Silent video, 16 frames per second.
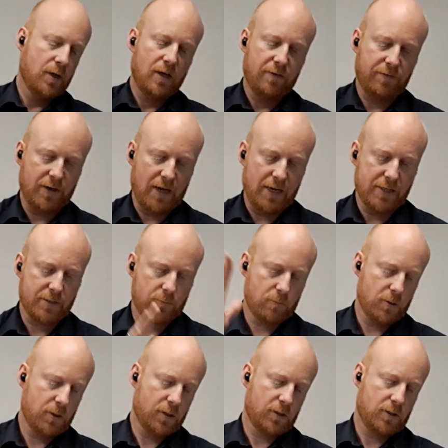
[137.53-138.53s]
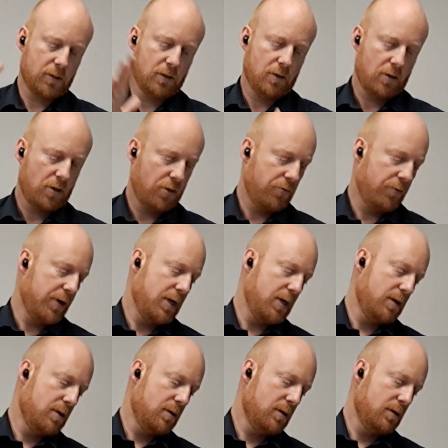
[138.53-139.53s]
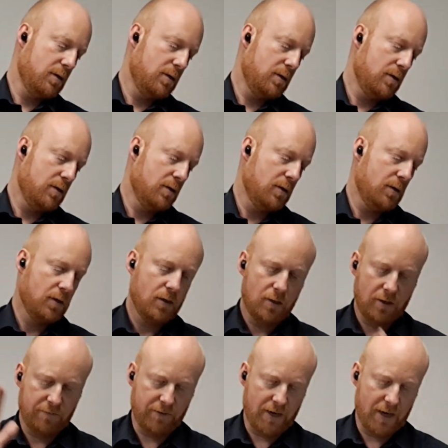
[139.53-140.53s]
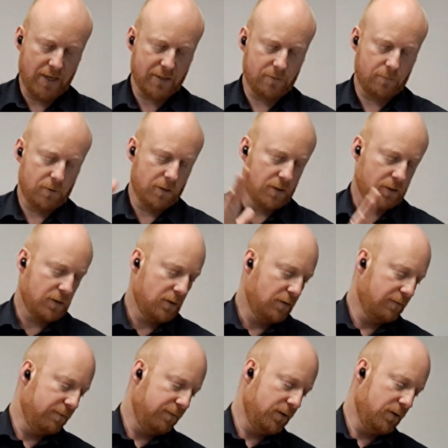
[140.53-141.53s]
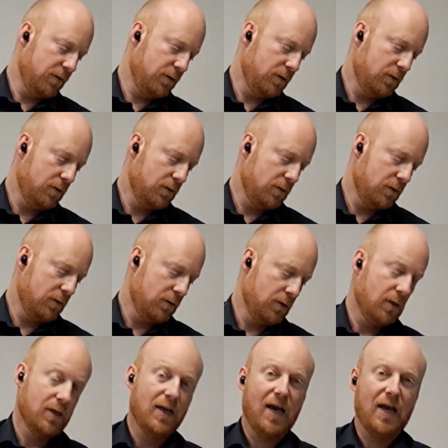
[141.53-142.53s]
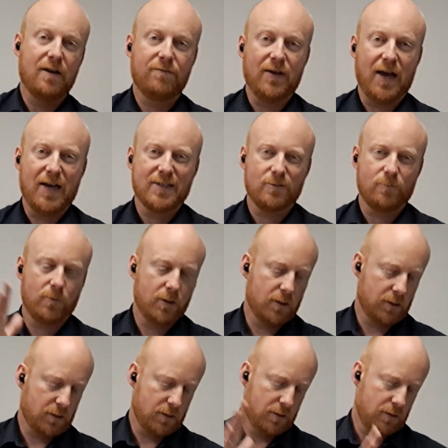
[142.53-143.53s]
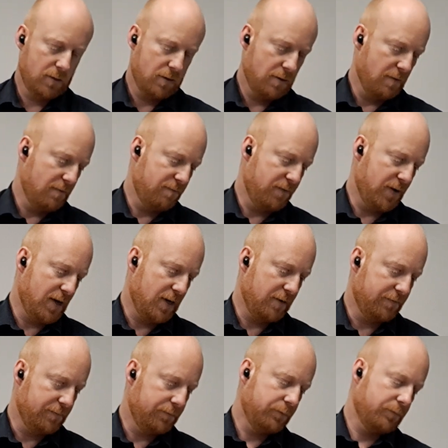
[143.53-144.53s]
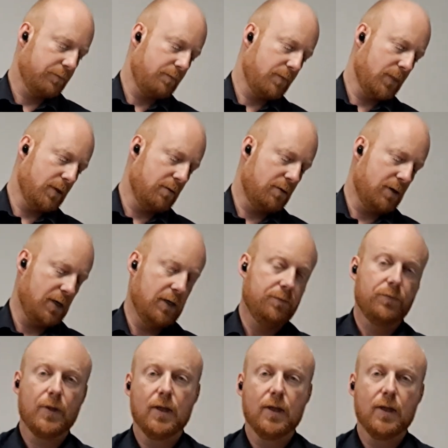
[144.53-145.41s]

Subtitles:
If it hasn't worked, 3. If it hasn't worked, 4. If it hasn't worked, 5. Okay?